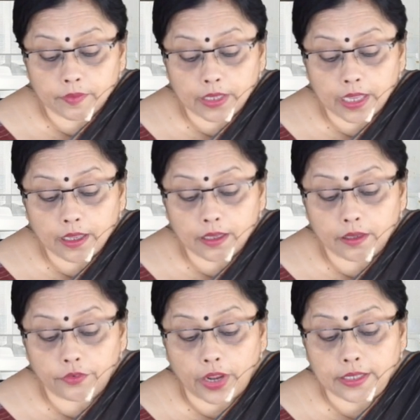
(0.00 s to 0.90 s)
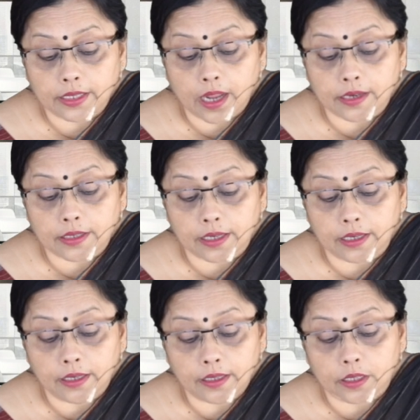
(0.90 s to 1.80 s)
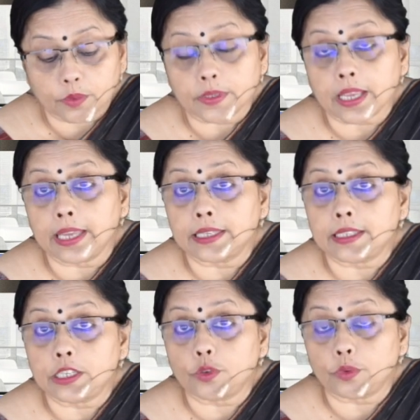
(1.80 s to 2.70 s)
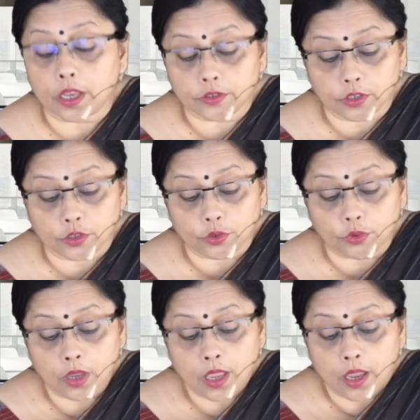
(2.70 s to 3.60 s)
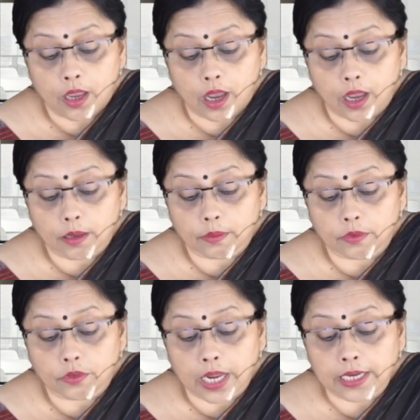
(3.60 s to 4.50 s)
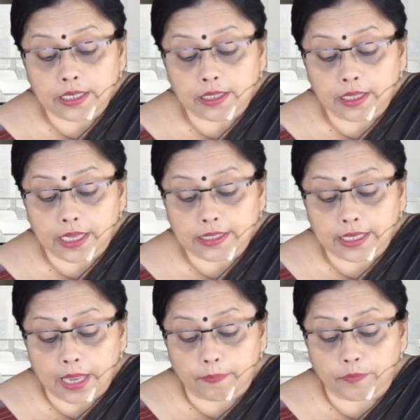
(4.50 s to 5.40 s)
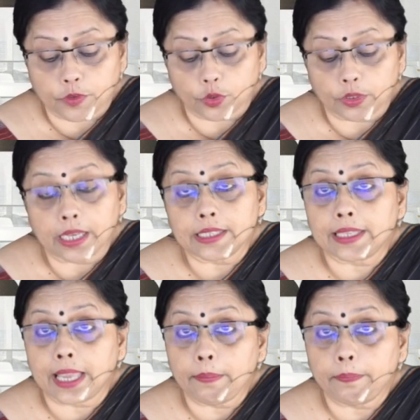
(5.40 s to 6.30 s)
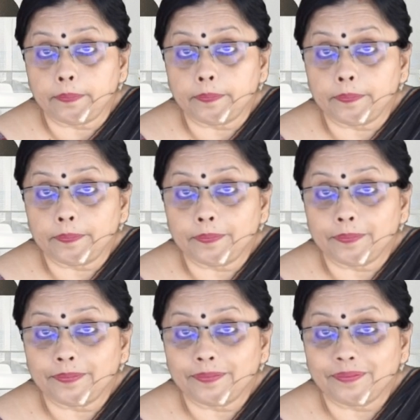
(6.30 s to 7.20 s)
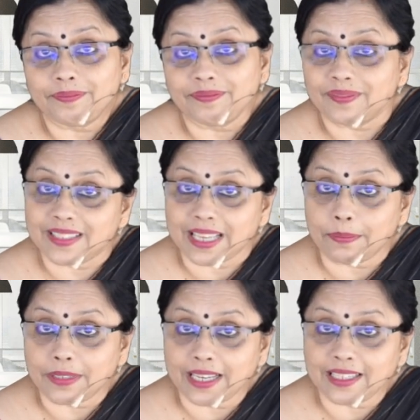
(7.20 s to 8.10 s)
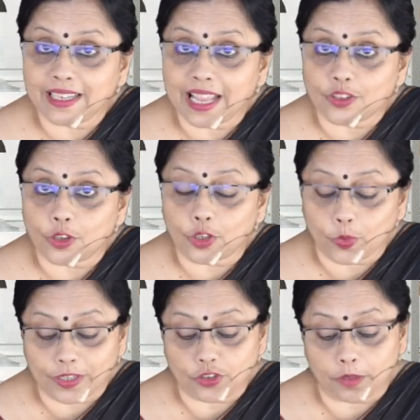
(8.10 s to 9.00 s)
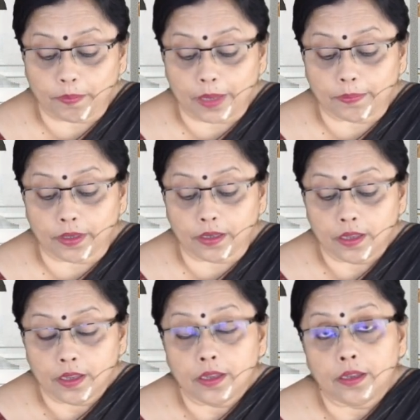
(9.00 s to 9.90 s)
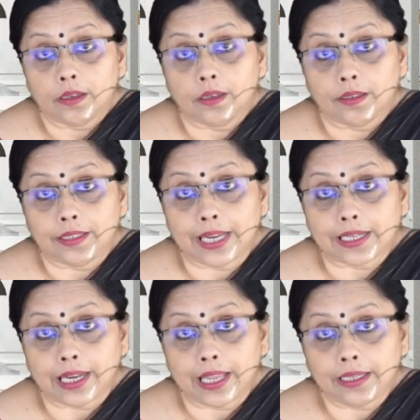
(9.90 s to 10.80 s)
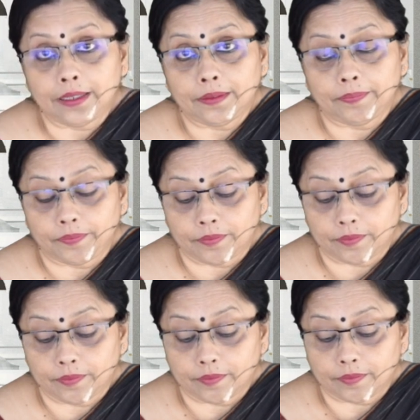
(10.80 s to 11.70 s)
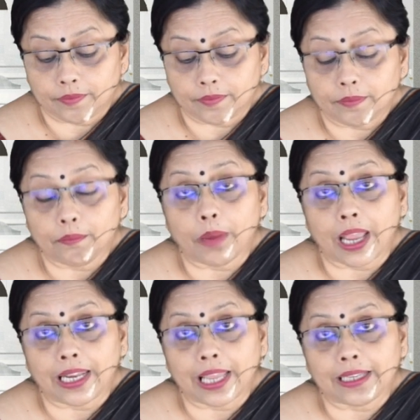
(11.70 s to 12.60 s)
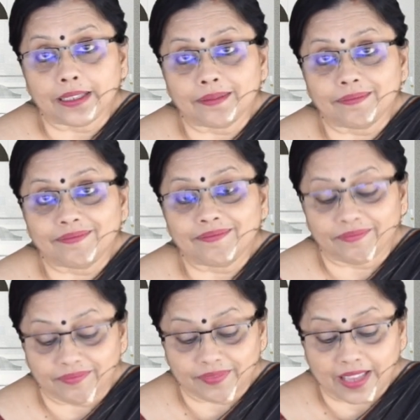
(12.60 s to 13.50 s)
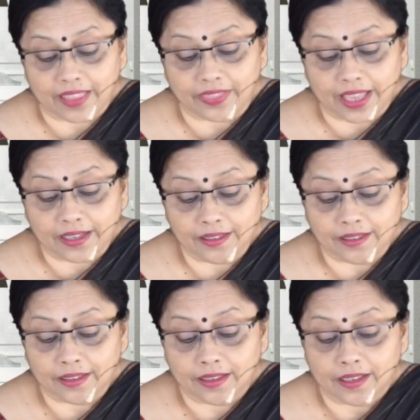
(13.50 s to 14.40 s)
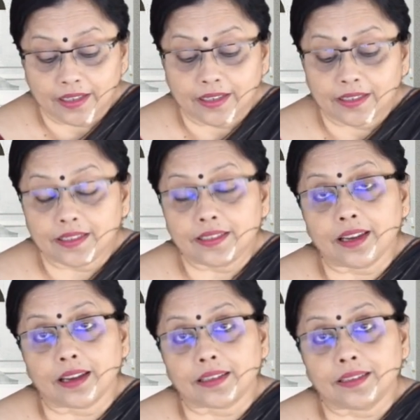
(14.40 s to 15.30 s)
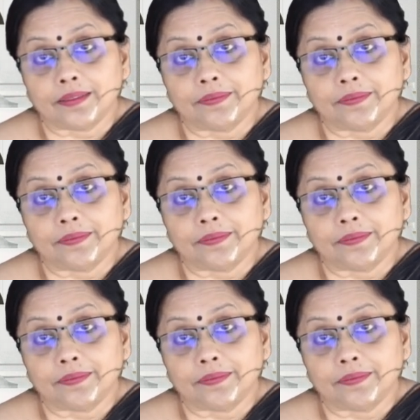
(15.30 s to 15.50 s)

Okay, write an article. This was ISC 2002, title The Escape. So the escape, same title as on the question paper, dateline, byline, and then start.